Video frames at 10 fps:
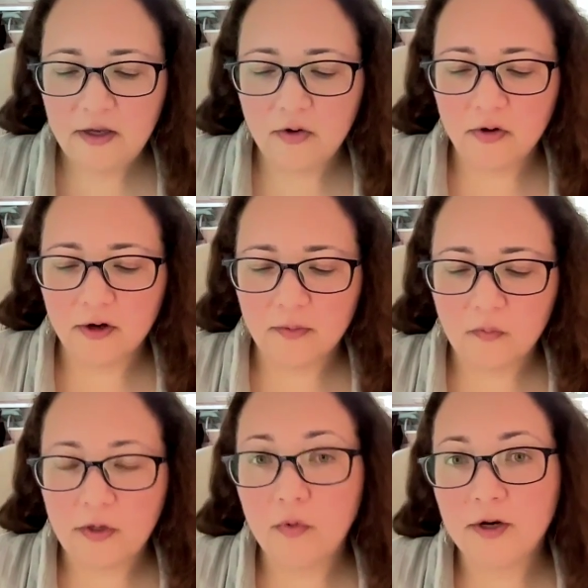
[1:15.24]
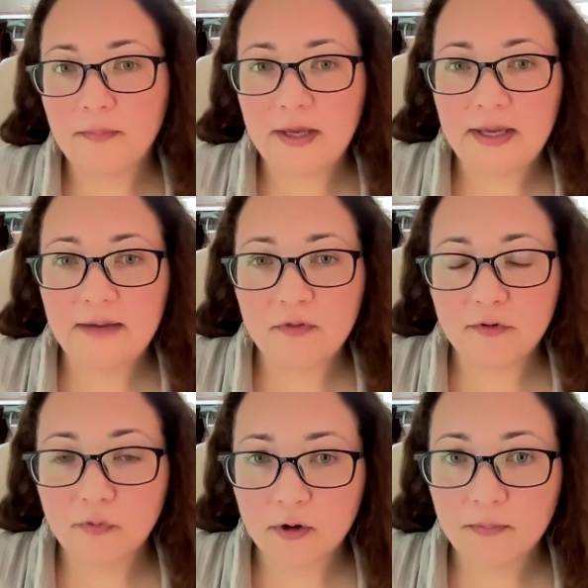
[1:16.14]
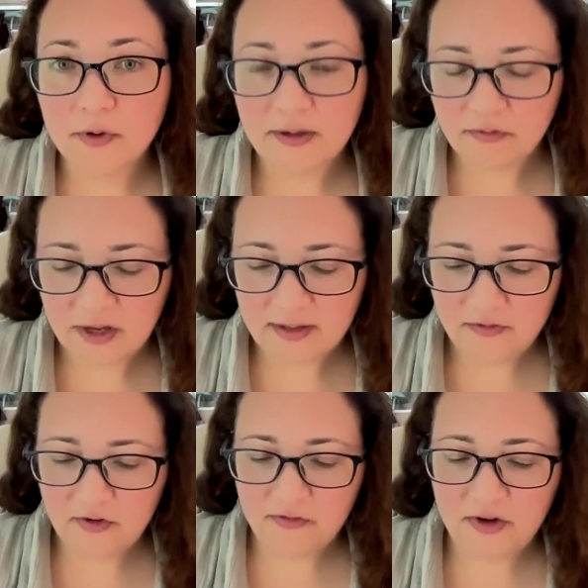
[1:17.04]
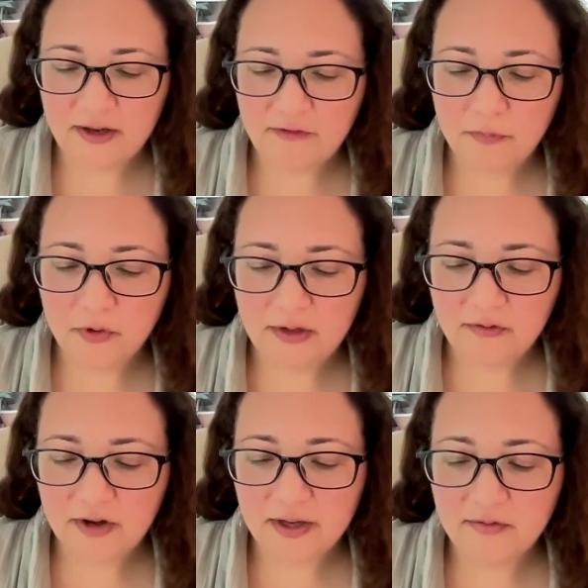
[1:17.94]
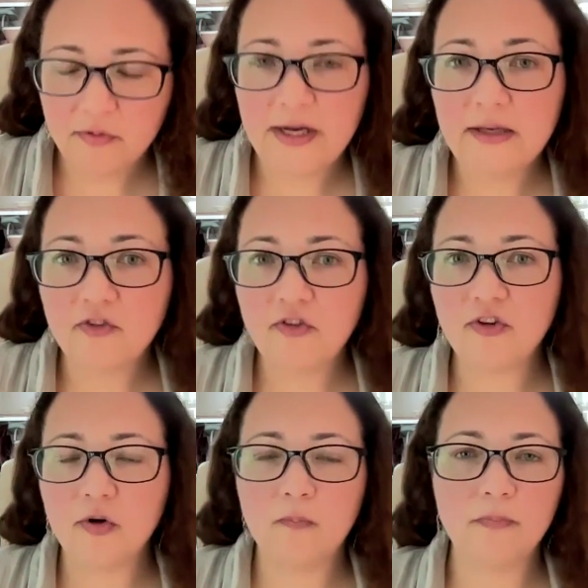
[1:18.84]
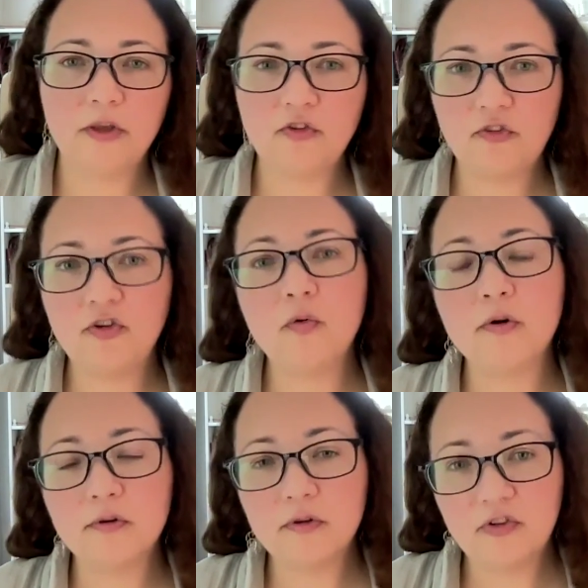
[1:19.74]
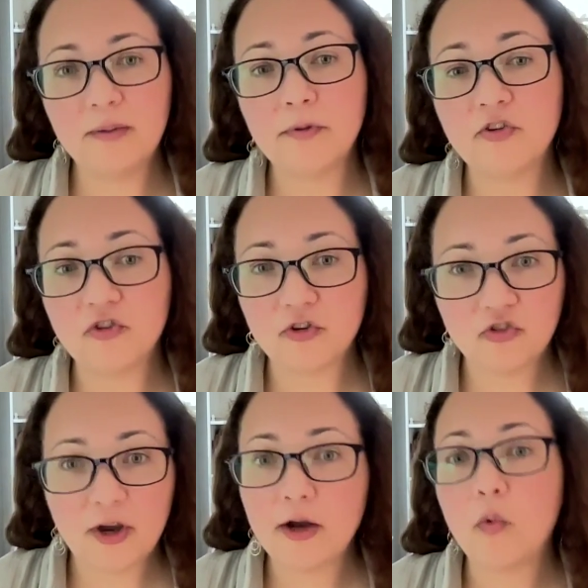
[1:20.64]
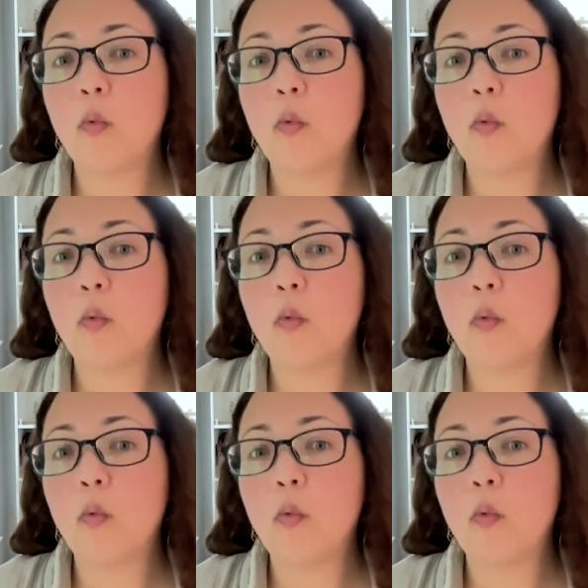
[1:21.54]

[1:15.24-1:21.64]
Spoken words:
you want to be in the 4.5 to 5.5 range. So just do a temperature check.